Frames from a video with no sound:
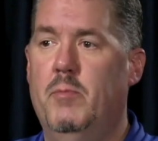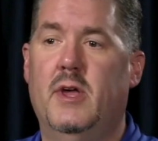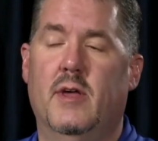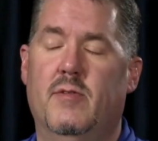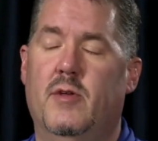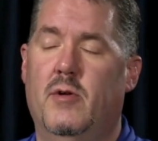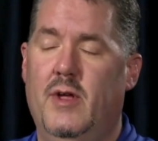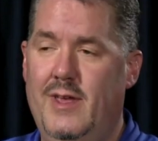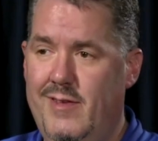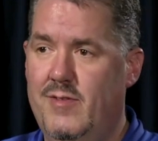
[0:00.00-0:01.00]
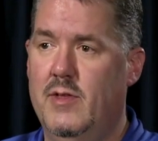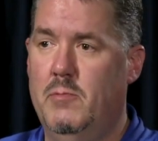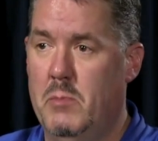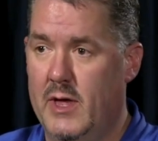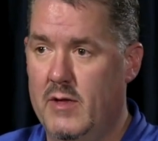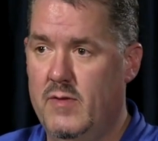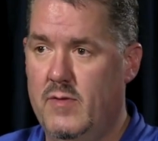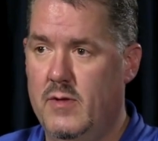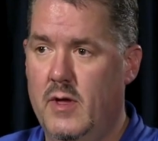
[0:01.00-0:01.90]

because they're easily missed.